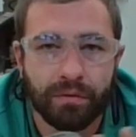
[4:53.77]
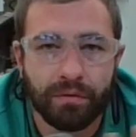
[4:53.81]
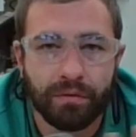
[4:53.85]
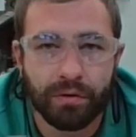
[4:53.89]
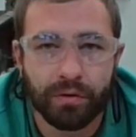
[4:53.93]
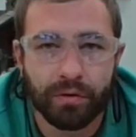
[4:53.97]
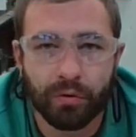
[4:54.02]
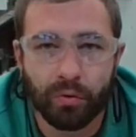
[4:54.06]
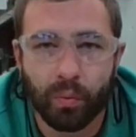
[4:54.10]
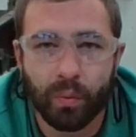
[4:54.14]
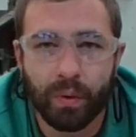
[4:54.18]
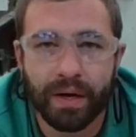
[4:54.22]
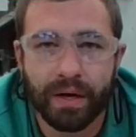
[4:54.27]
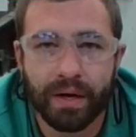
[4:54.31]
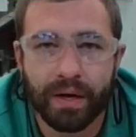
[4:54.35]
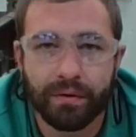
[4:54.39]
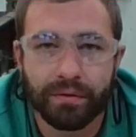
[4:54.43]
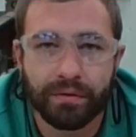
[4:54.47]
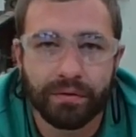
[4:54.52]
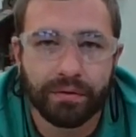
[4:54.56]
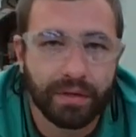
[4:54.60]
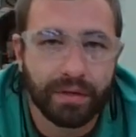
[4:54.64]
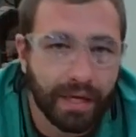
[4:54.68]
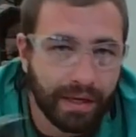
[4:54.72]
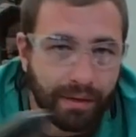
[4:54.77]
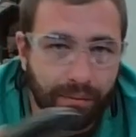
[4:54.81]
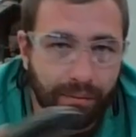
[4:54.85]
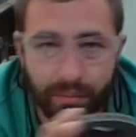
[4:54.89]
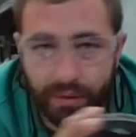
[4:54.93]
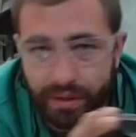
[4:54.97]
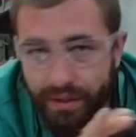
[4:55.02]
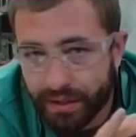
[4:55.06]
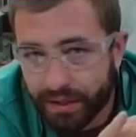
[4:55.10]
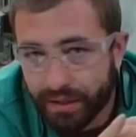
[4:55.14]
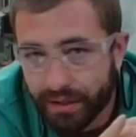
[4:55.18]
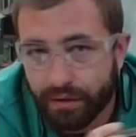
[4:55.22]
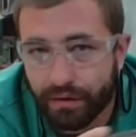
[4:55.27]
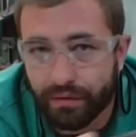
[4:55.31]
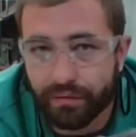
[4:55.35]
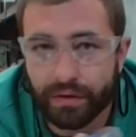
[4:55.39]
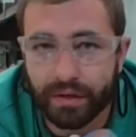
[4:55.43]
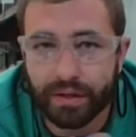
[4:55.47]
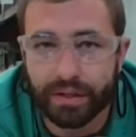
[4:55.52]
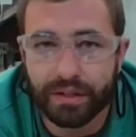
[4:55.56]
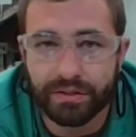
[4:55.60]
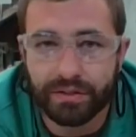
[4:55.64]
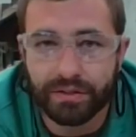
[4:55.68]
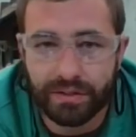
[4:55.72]
your weld, kind of blend it over
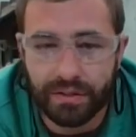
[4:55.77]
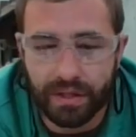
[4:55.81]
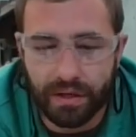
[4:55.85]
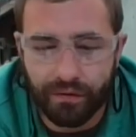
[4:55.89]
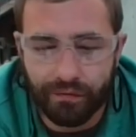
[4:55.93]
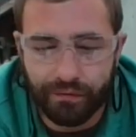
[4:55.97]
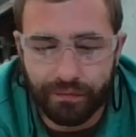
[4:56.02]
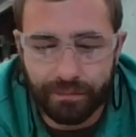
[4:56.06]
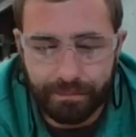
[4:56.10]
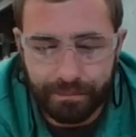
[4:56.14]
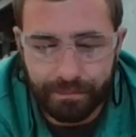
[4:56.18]
on itself.